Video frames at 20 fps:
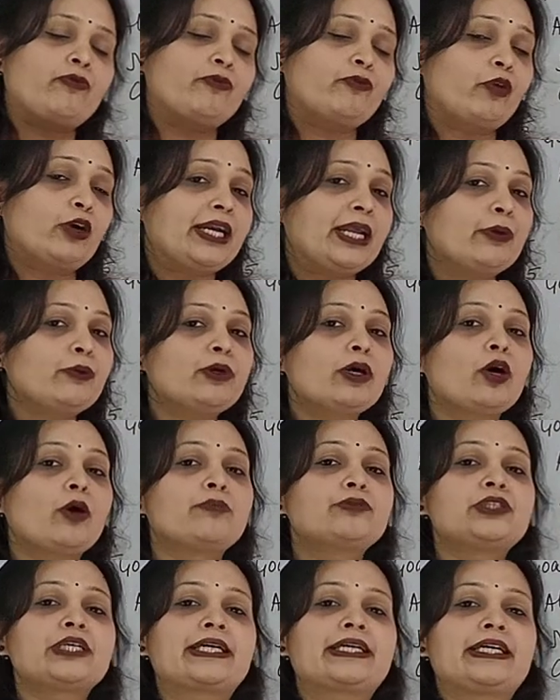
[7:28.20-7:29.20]
whatever
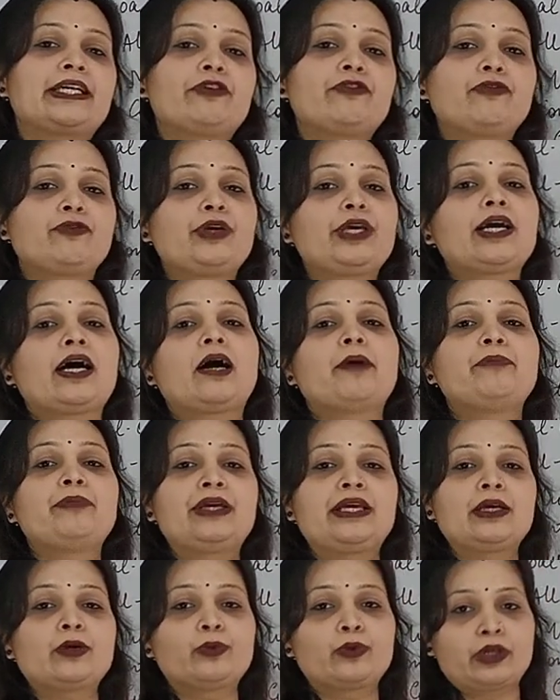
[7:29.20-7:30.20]
objective we are
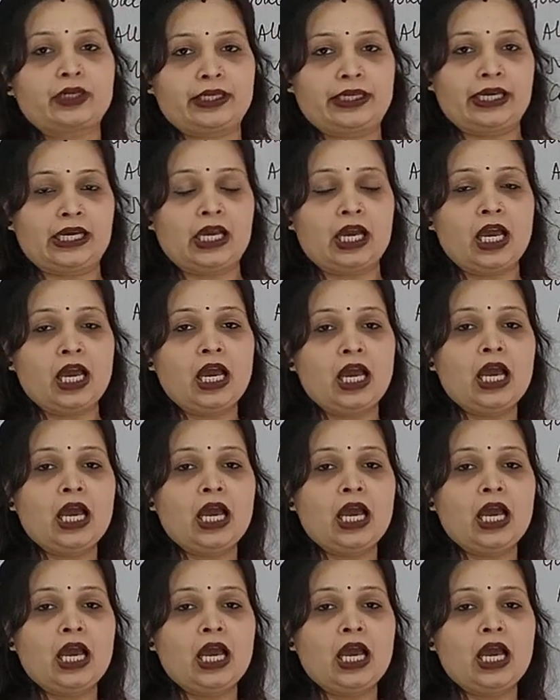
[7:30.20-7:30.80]
being working.